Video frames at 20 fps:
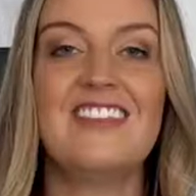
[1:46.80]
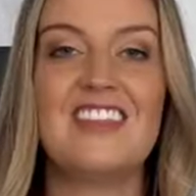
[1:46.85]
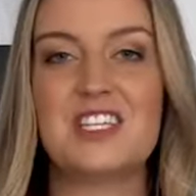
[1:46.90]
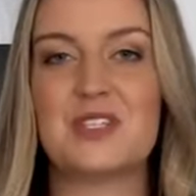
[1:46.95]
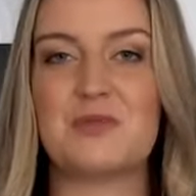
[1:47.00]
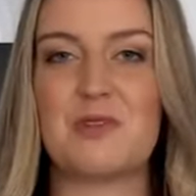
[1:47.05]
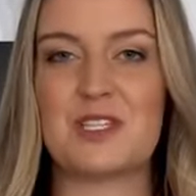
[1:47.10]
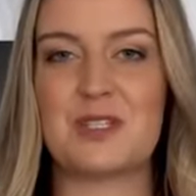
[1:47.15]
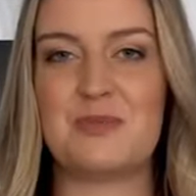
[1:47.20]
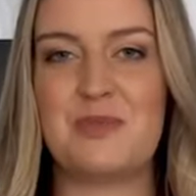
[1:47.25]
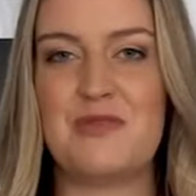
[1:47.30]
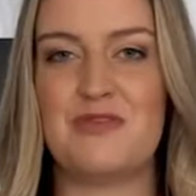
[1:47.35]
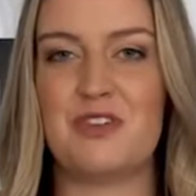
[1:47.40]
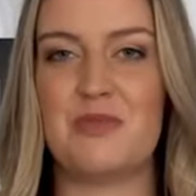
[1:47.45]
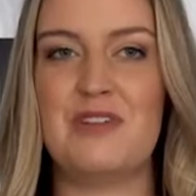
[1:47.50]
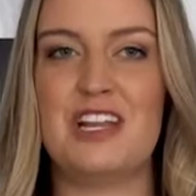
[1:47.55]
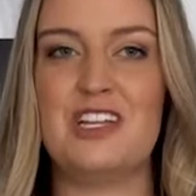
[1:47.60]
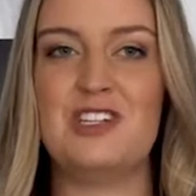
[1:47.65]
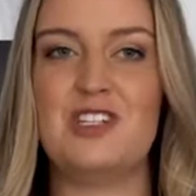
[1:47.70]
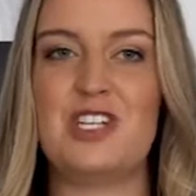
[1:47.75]
This recipe
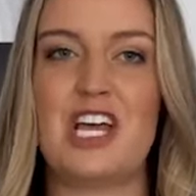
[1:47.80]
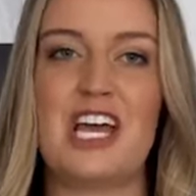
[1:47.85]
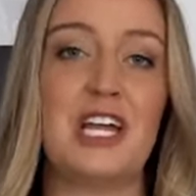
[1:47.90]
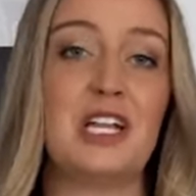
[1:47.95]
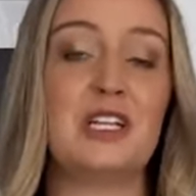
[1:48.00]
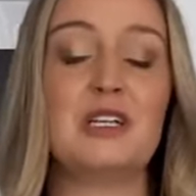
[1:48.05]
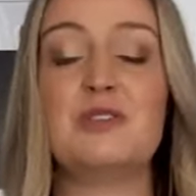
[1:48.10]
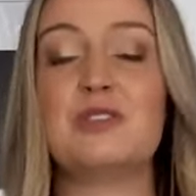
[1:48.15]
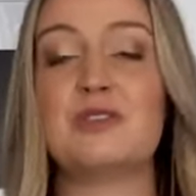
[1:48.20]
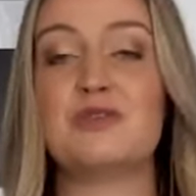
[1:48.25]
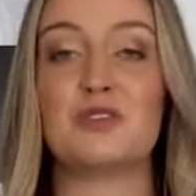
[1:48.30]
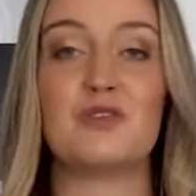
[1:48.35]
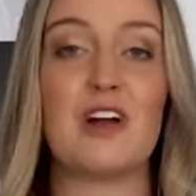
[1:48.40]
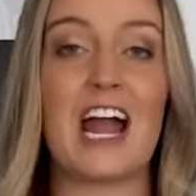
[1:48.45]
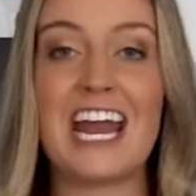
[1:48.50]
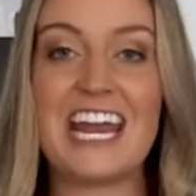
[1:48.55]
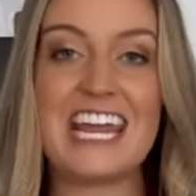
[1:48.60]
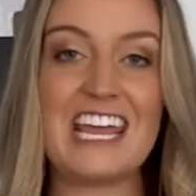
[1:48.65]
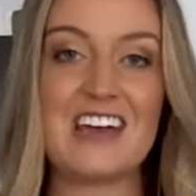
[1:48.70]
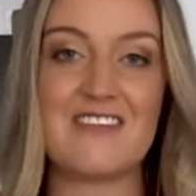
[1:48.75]
from Ninja includes a
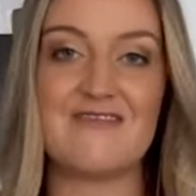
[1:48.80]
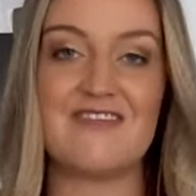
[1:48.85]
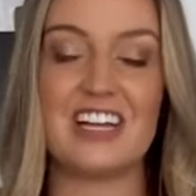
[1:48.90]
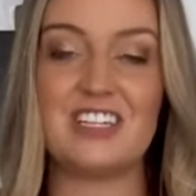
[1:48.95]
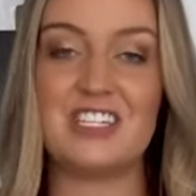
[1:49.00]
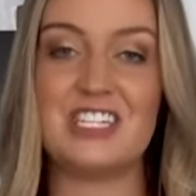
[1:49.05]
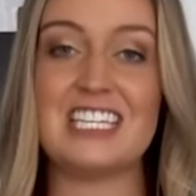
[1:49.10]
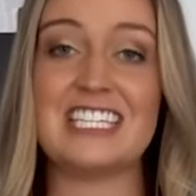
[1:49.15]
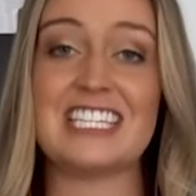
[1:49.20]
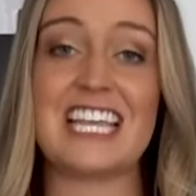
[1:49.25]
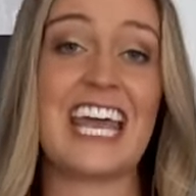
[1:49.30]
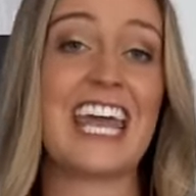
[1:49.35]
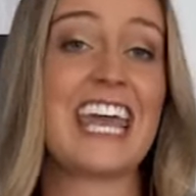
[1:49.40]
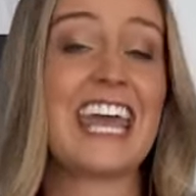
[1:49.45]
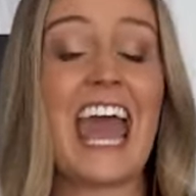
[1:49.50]
variety of veggies like